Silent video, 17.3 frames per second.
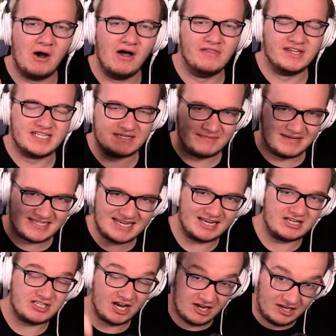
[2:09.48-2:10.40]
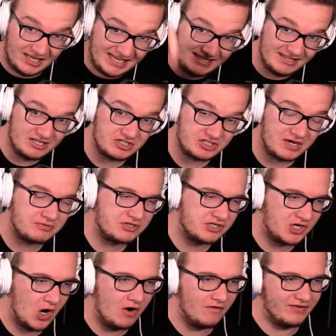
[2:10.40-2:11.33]
on this on my second channel. Link in the
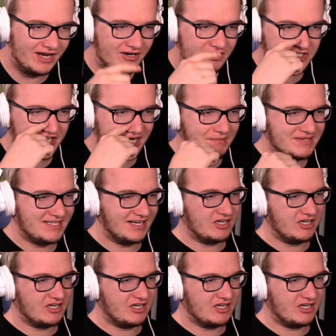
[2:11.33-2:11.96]
description. Go over there and check out my